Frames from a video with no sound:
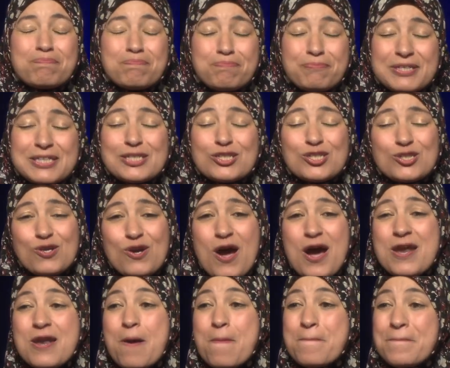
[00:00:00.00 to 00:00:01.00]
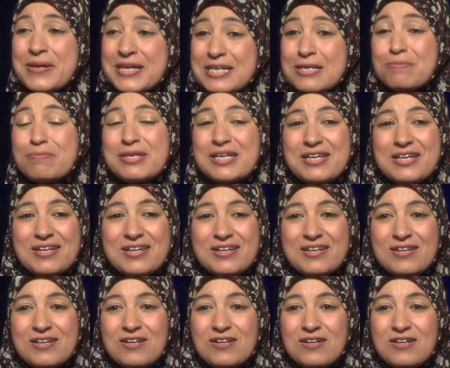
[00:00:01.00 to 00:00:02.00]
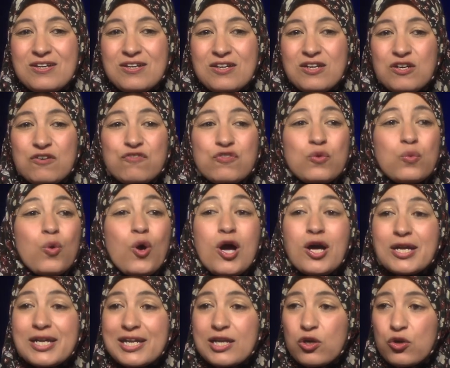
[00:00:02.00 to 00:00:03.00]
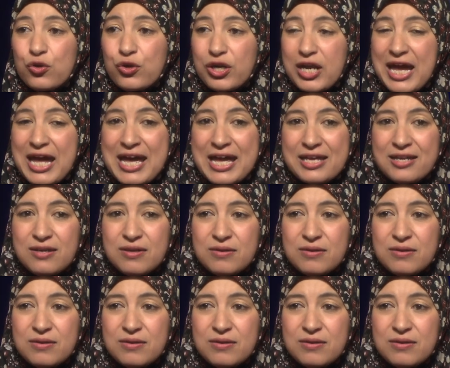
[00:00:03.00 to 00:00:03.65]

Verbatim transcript: picture, an epitome of the walking Qur'an.